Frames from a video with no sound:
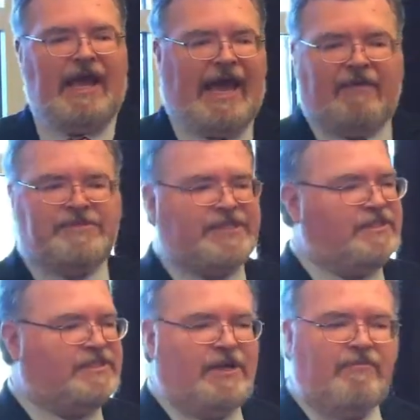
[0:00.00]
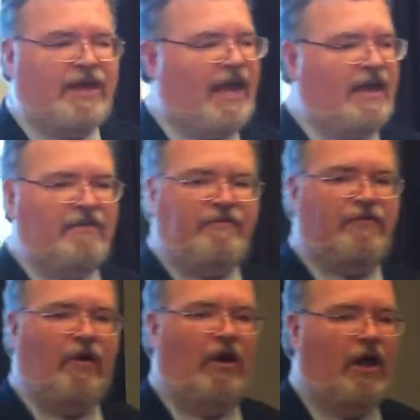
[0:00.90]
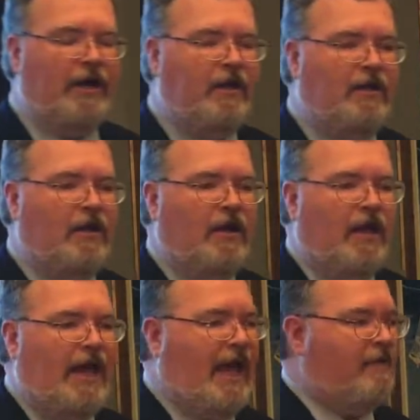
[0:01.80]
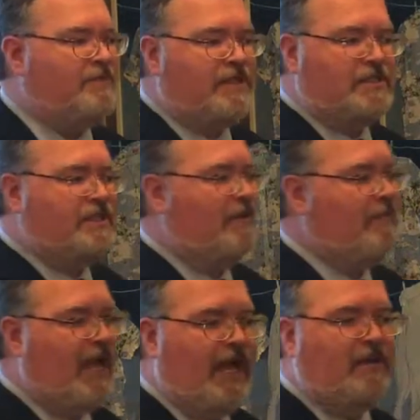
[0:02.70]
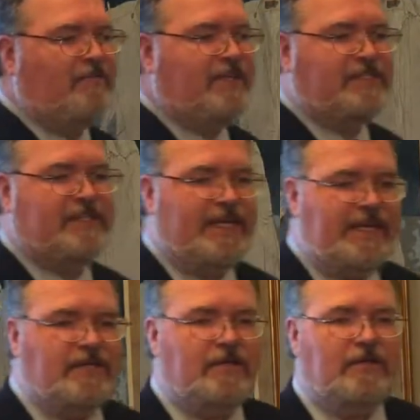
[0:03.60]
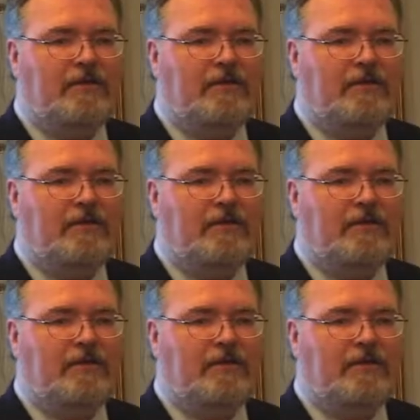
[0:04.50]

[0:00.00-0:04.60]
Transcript: absent some kind of fraud, absent some kind of deceit,